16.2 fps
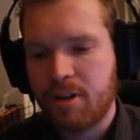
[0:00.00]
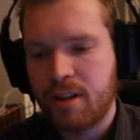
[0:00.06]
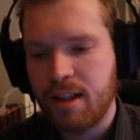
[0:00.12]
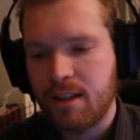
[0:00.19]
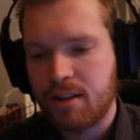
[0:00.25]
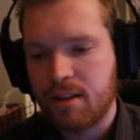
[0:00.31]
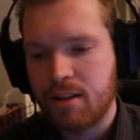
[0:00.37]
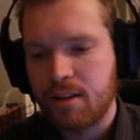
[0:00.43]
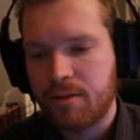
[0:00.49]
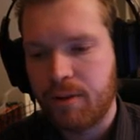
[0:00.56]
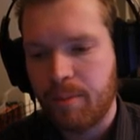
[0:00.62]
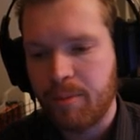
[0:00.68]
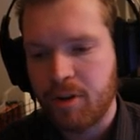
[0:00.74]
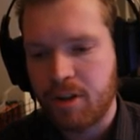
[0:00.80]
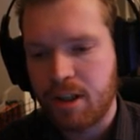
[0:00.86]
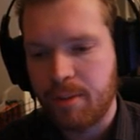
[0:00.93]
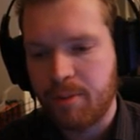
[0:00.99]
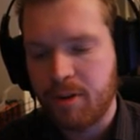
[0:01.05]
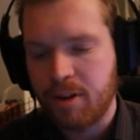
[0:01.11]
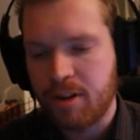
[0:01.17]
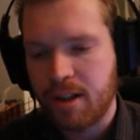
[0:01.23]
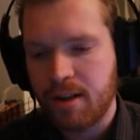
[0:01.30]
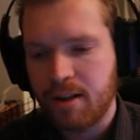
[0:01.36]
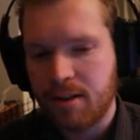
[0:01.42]
distance from the ship,
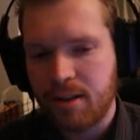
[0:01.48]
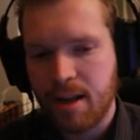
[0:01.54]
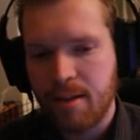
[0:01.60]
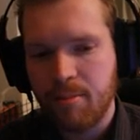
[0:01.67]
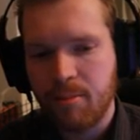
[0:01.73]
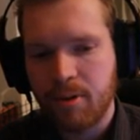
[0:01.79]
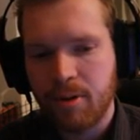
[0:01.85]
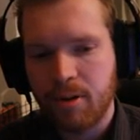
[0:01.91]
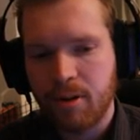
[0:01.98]
same